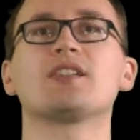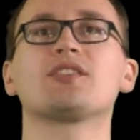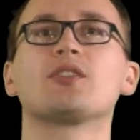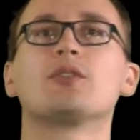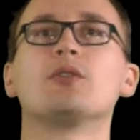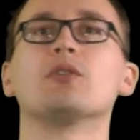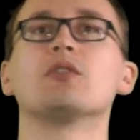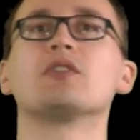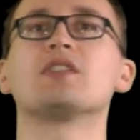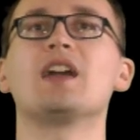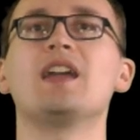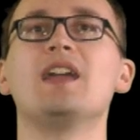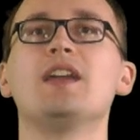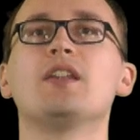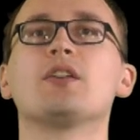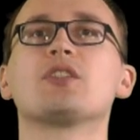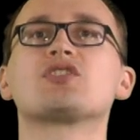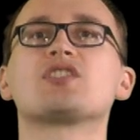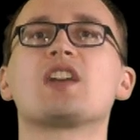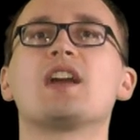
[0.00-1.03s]
So
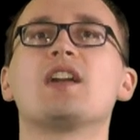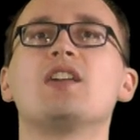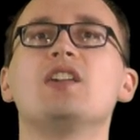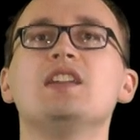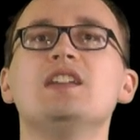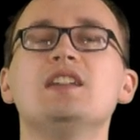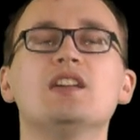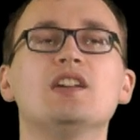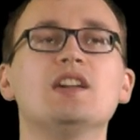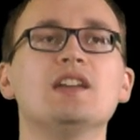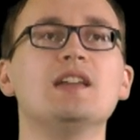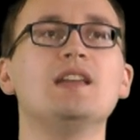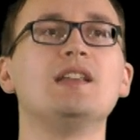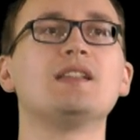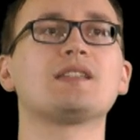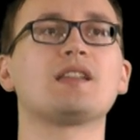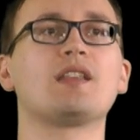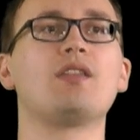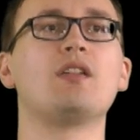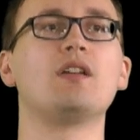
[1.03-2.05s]
ka.jar here
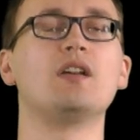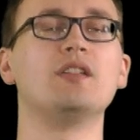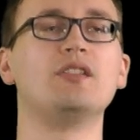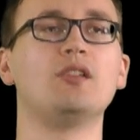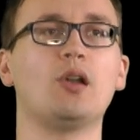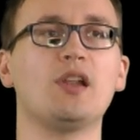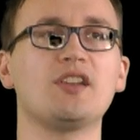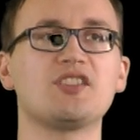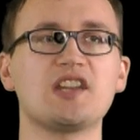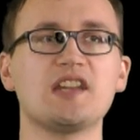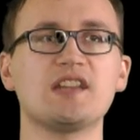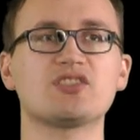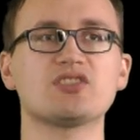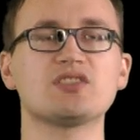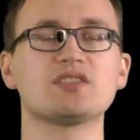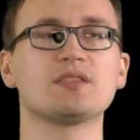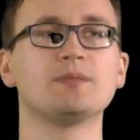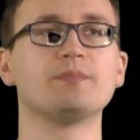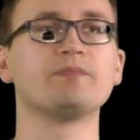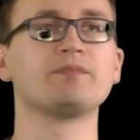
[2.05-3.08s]
is the knowledge
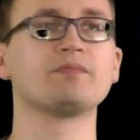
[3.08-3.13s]
agent.